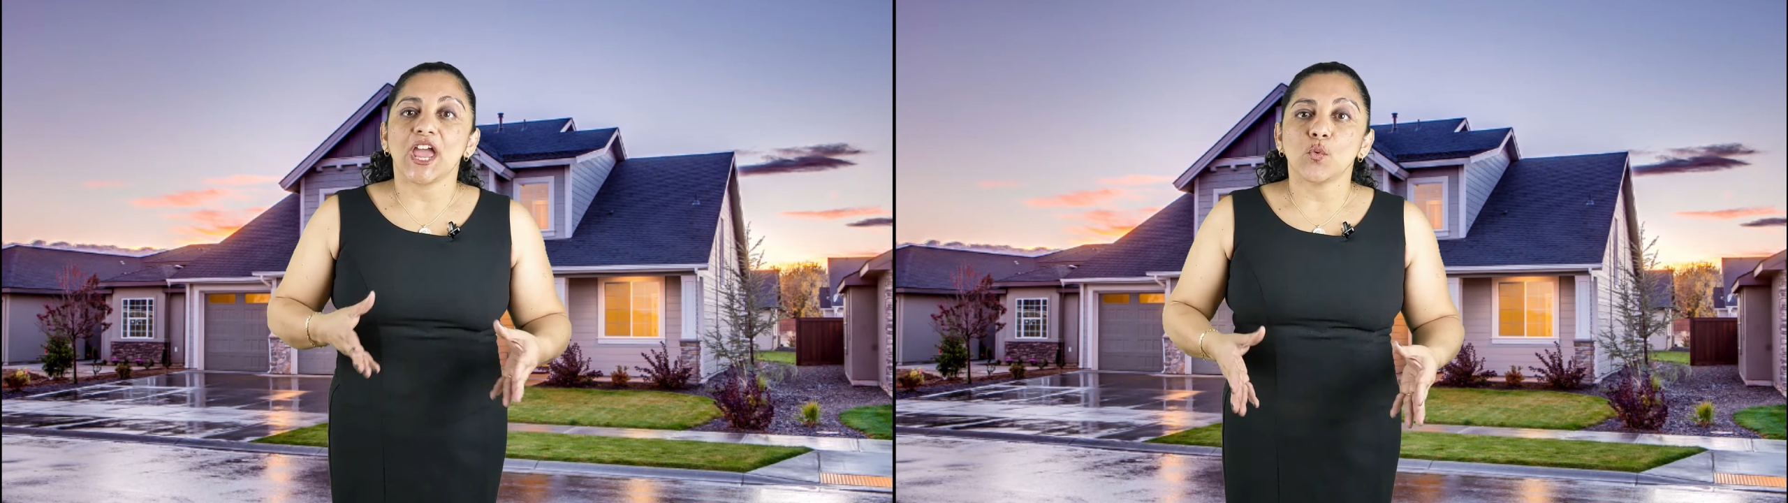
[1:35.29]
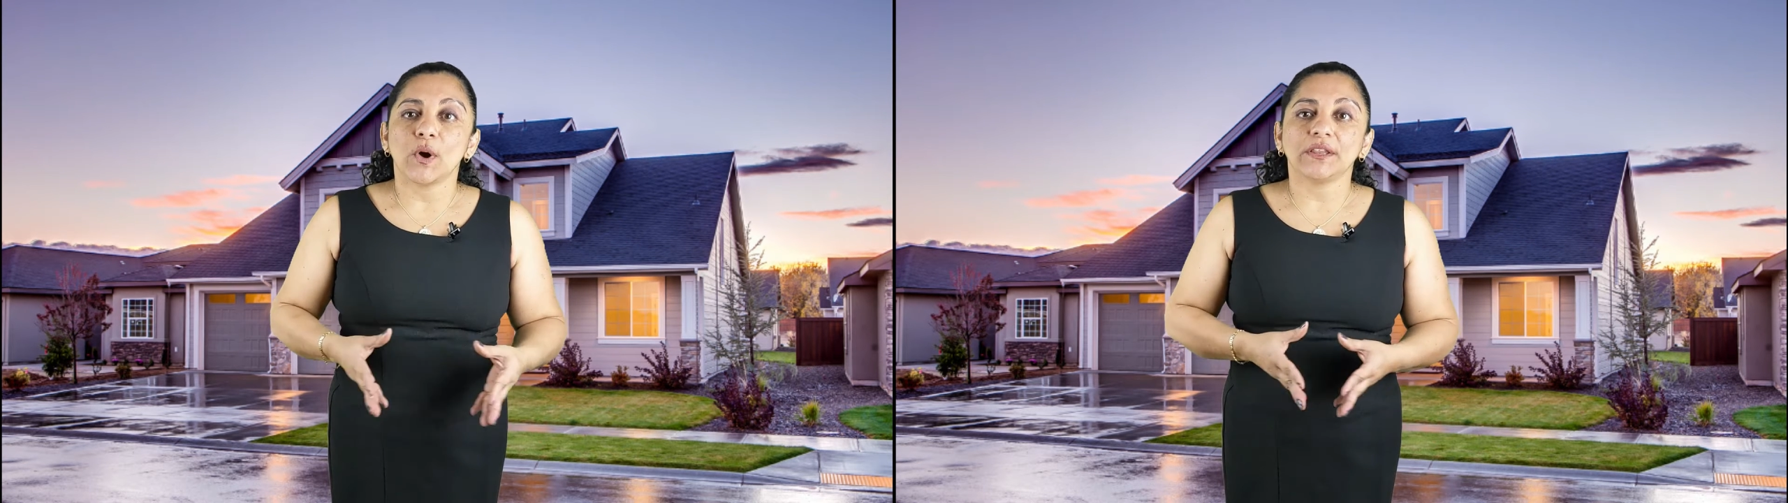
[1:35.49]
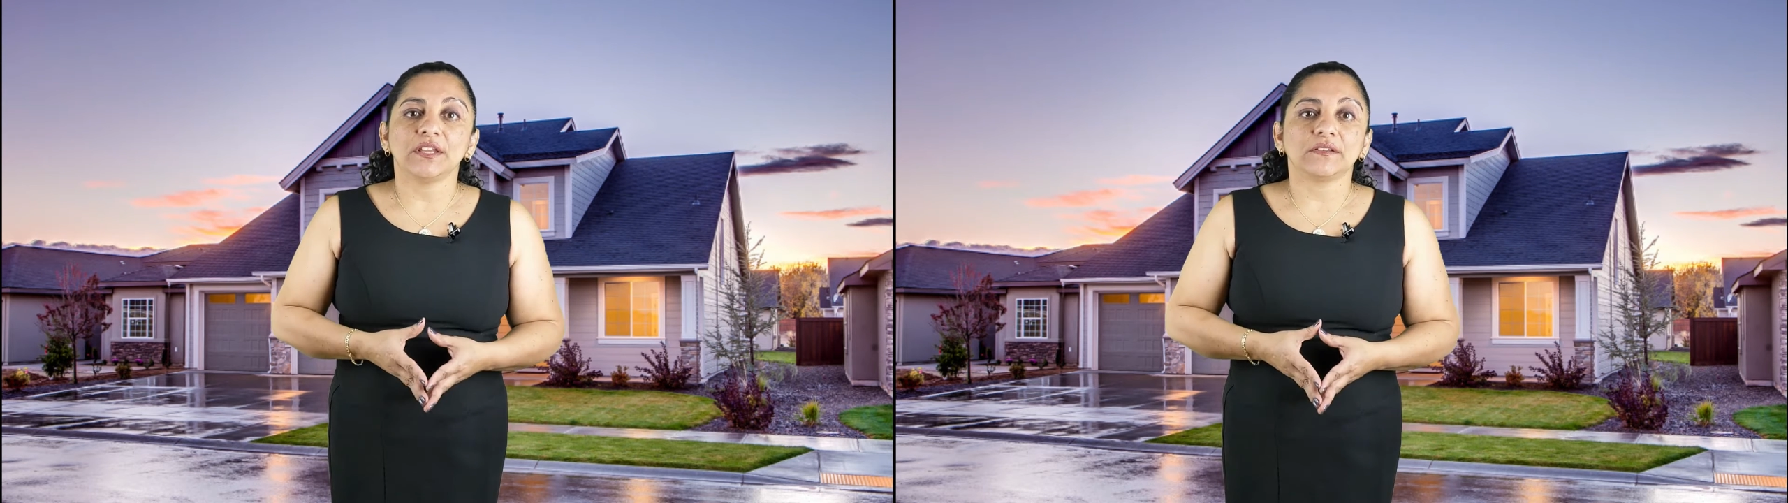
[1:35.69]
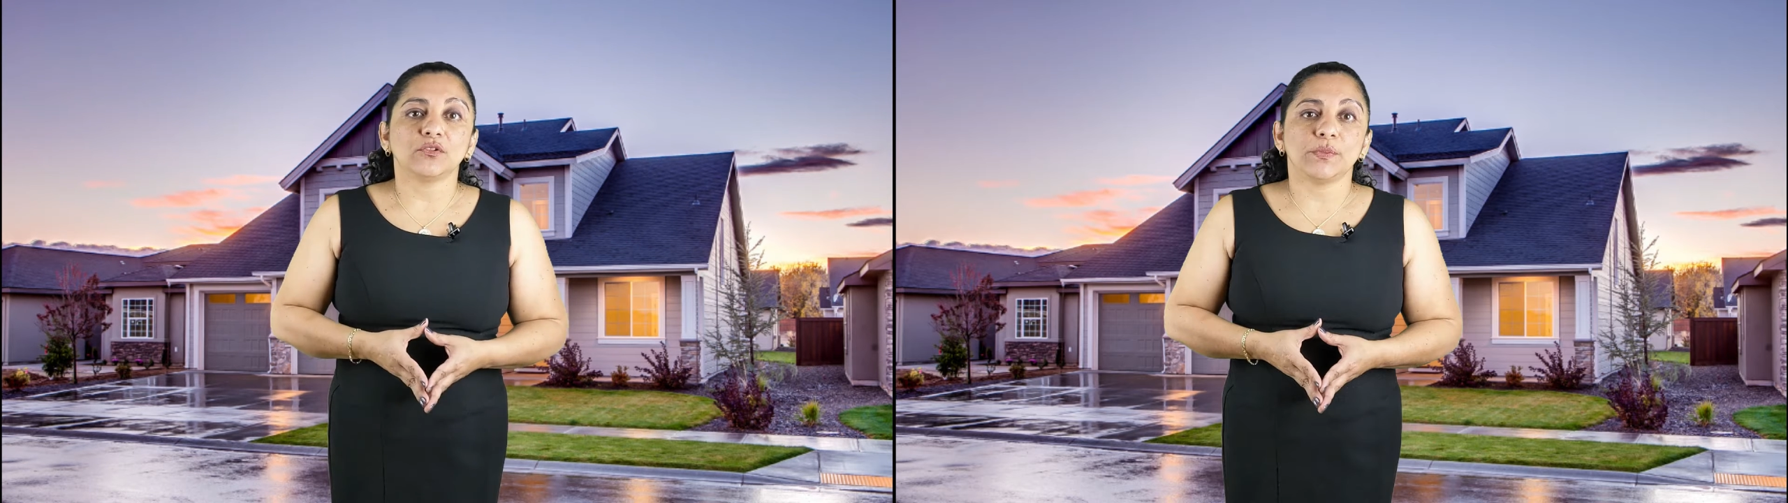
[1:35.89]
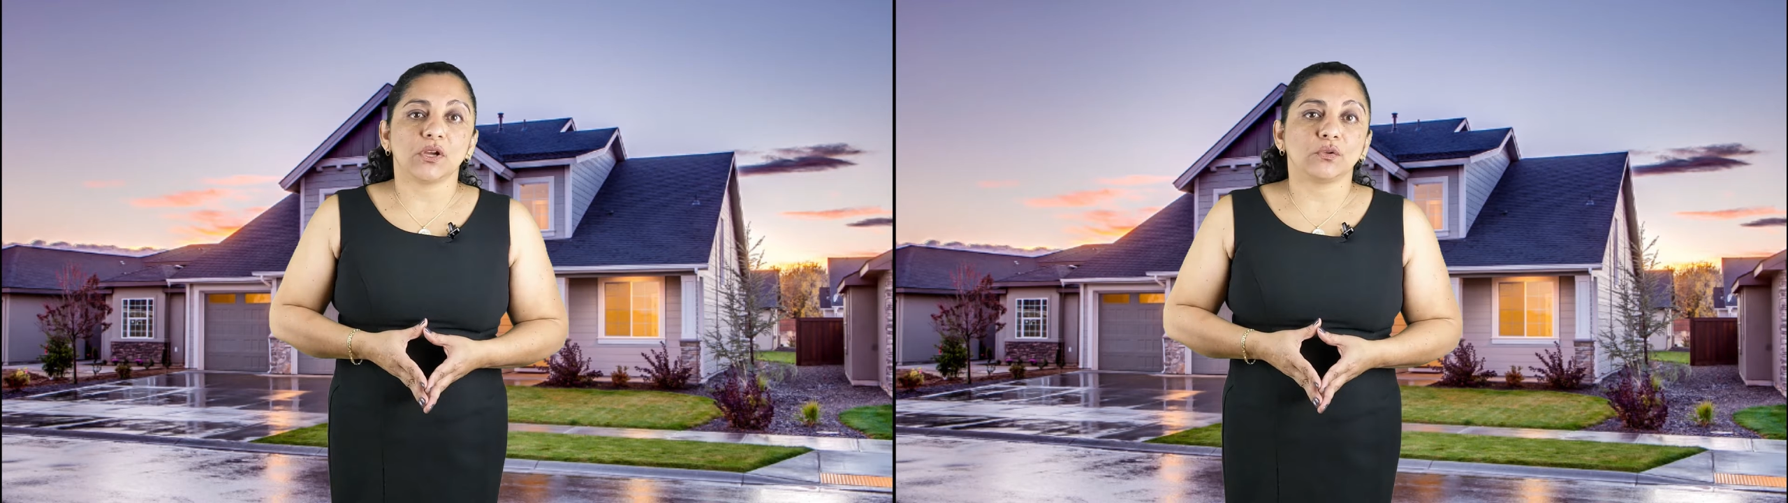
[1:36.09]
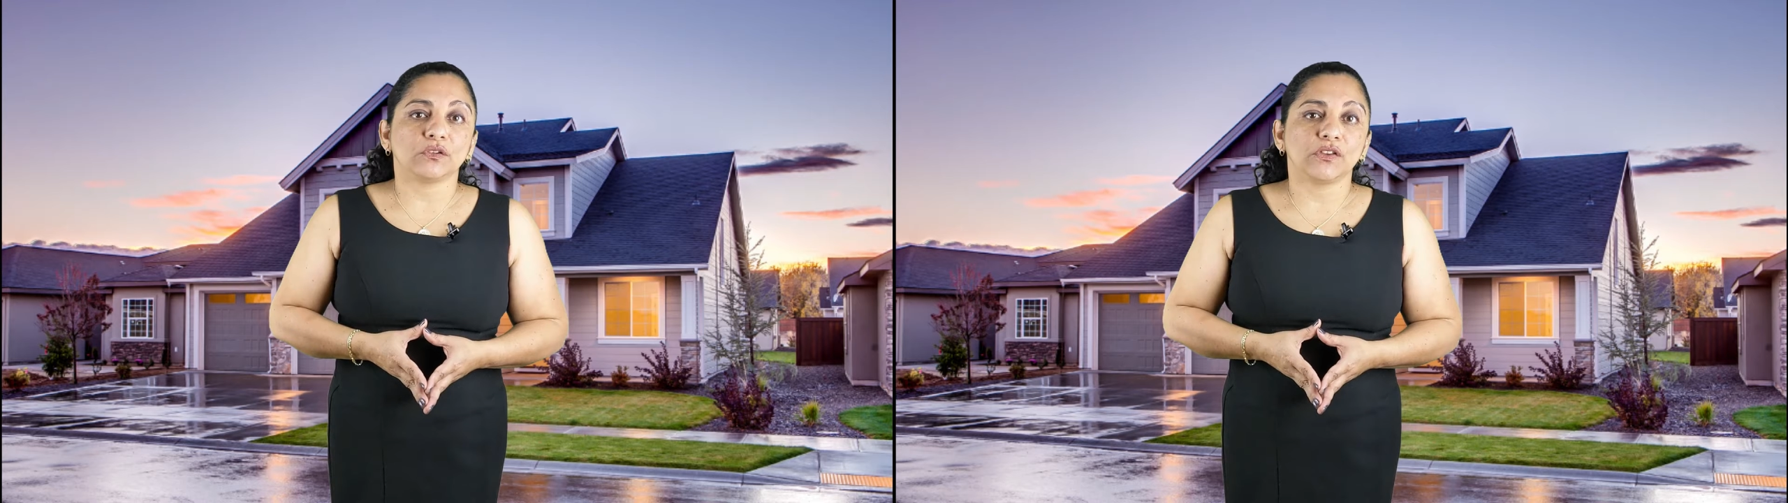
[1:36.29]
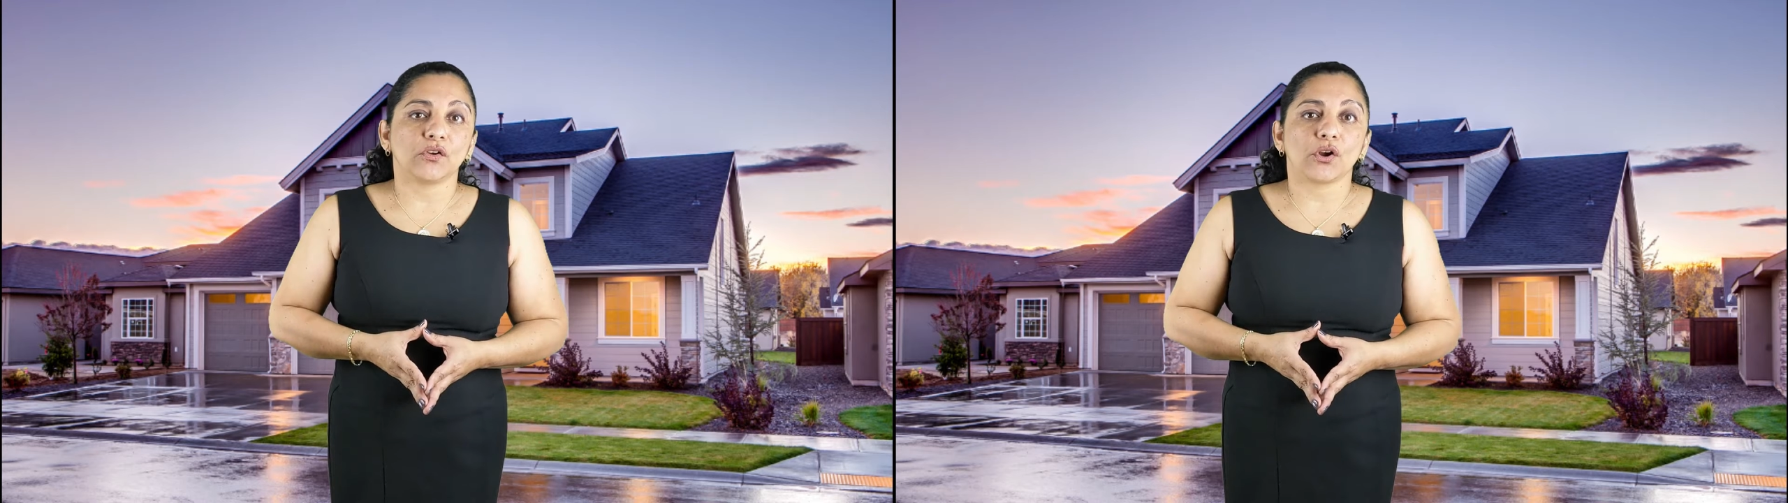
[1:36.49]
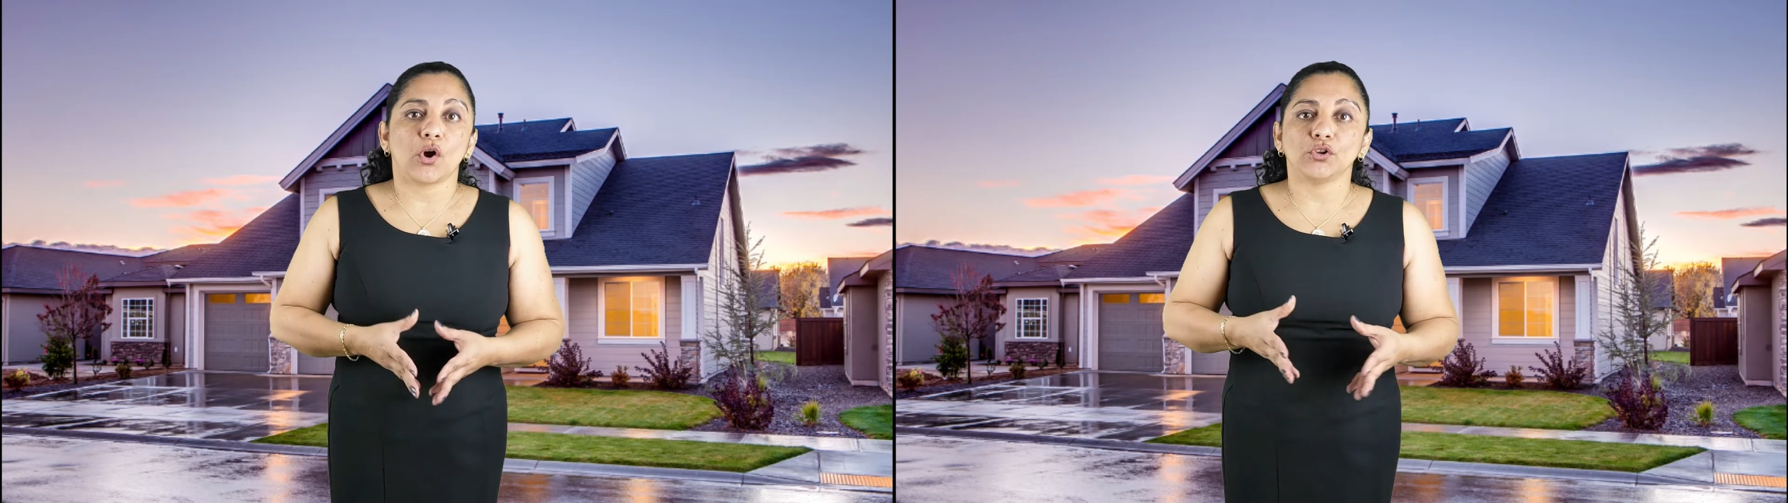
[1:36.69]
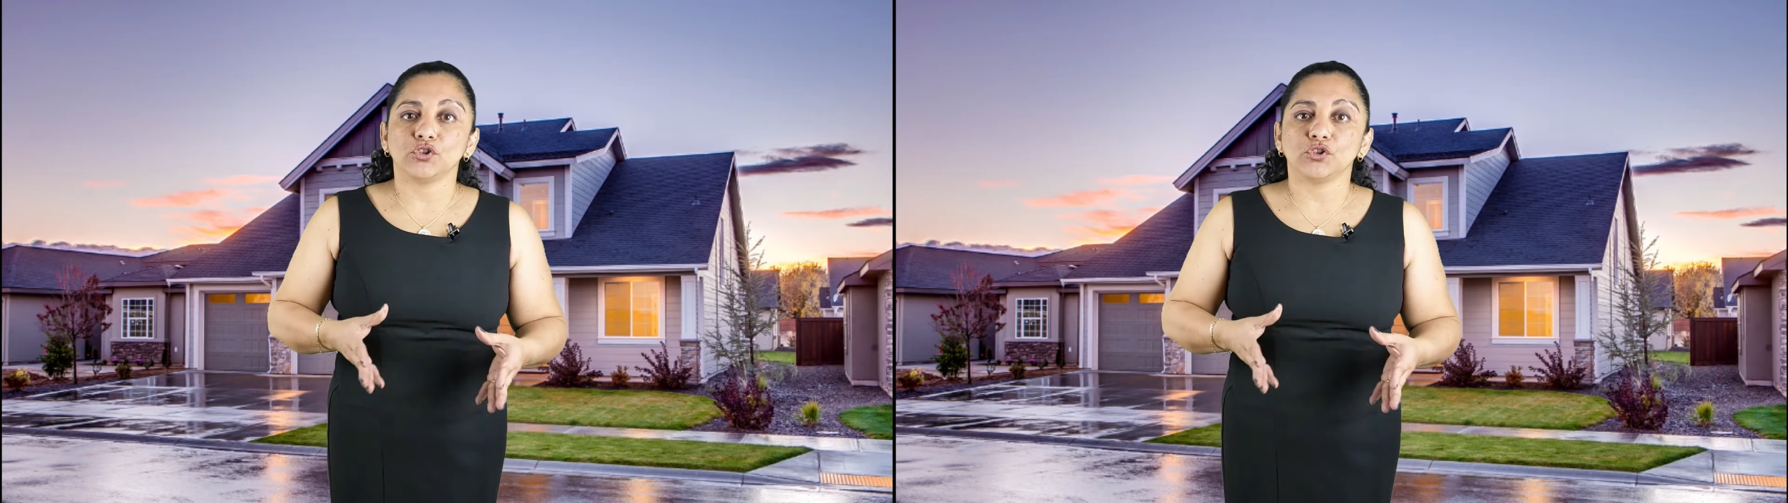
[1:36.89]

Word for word: and what needs to be considered